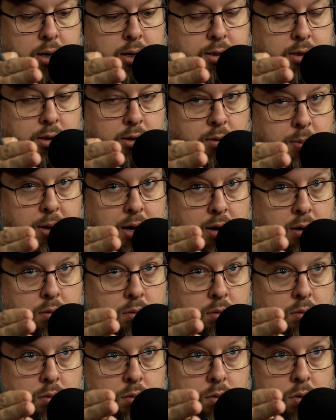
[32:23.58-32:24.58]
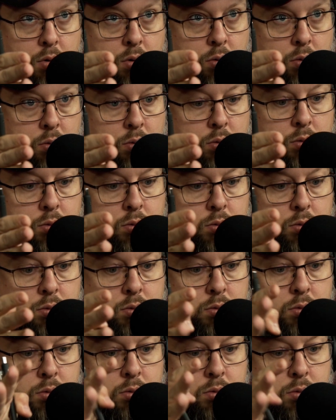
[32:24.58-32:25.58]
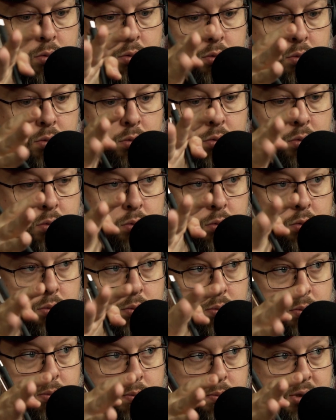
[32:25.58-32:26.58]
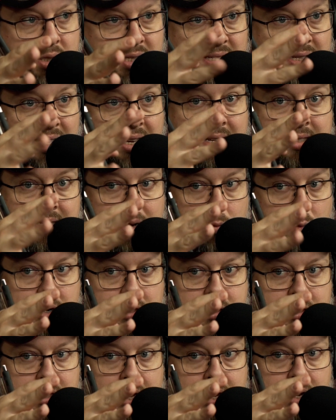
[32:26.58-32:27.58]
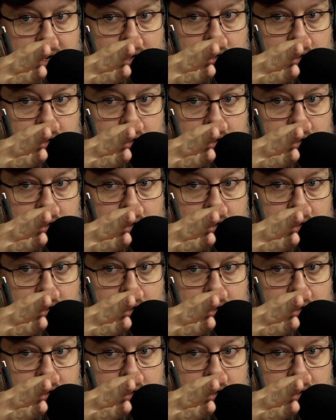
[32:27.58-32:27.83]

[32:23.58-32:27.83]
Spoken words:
until about hole 6, I want to say.